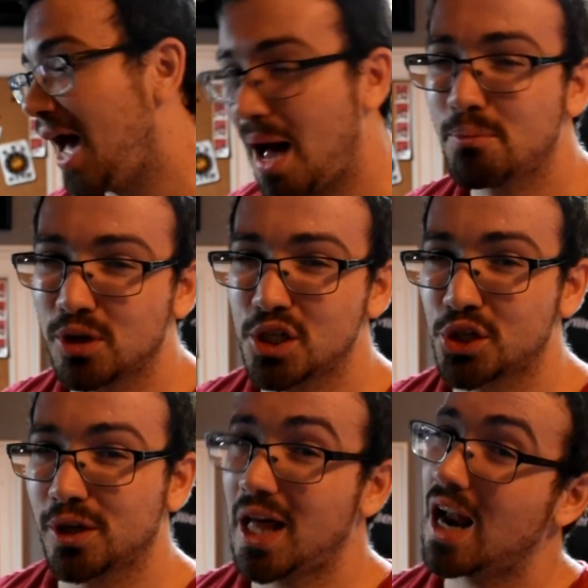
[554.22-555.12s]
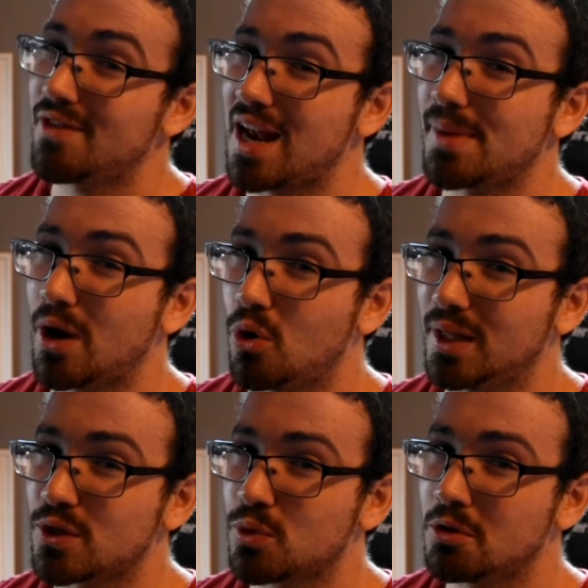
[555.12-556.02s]
I'm pretty sure a lot of anime
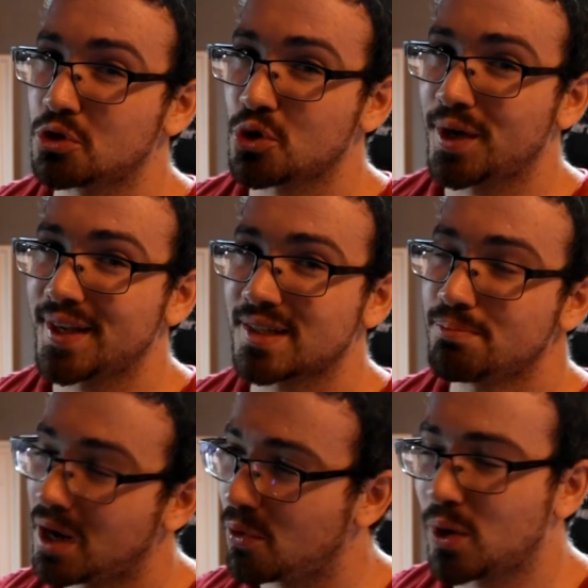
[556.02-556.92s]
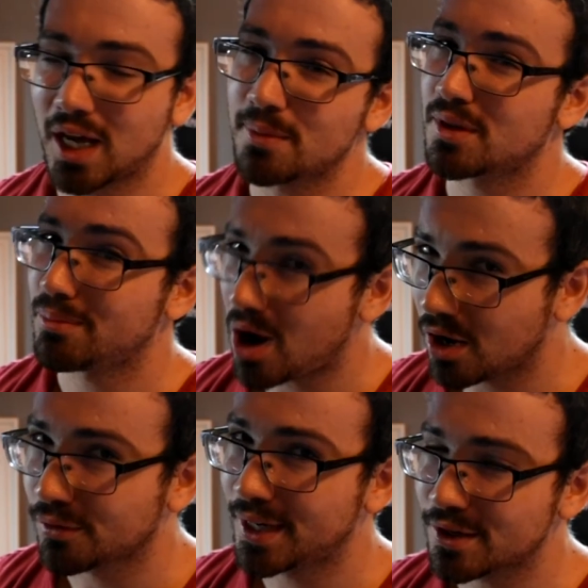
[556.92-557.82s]
onlys will enjoy this, but when it comes to
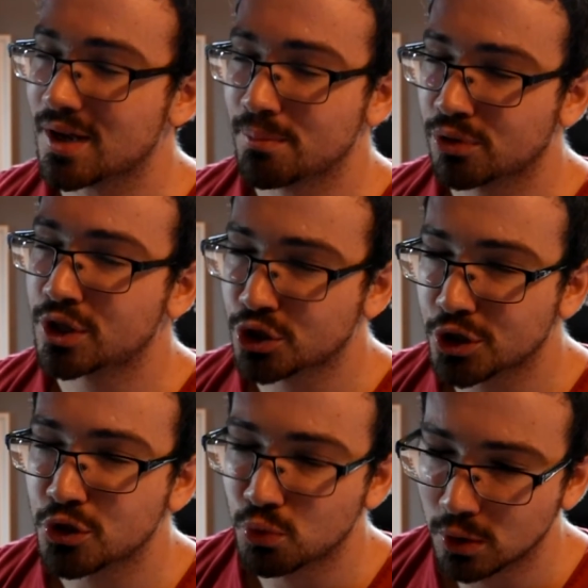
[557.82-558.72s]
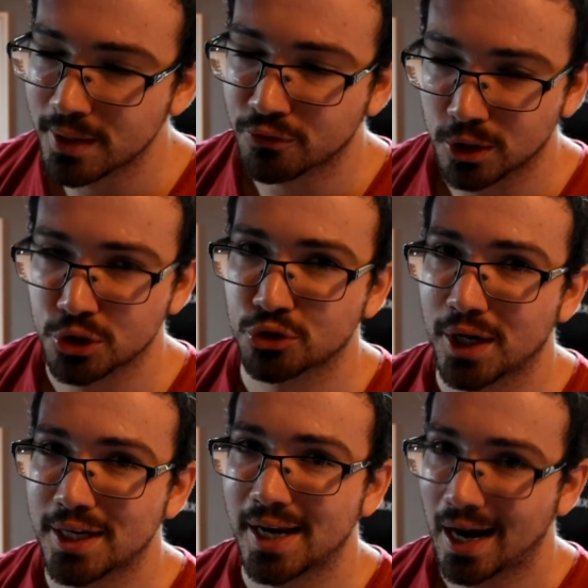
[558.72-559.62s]
manga readers, I'm pretty sure you will be
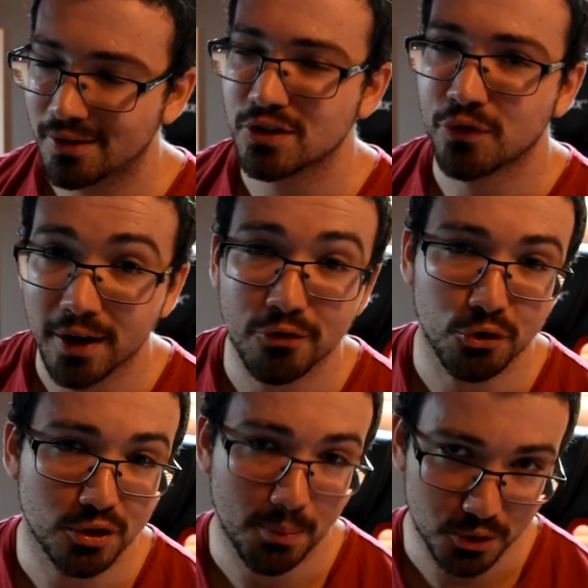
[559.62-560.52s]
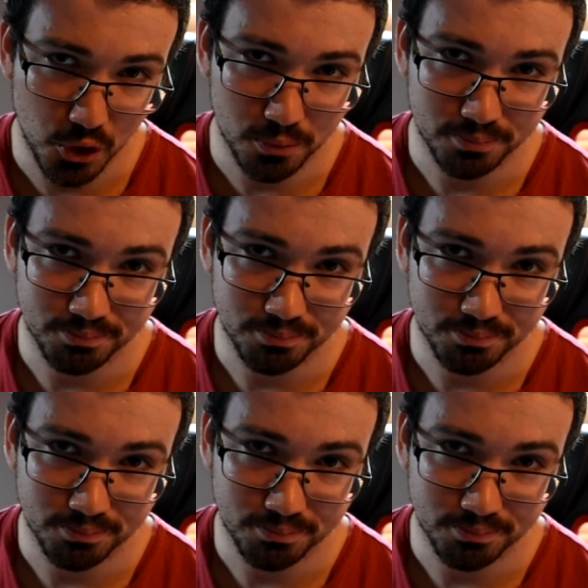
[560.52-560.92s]
frustrated out of this very first episode.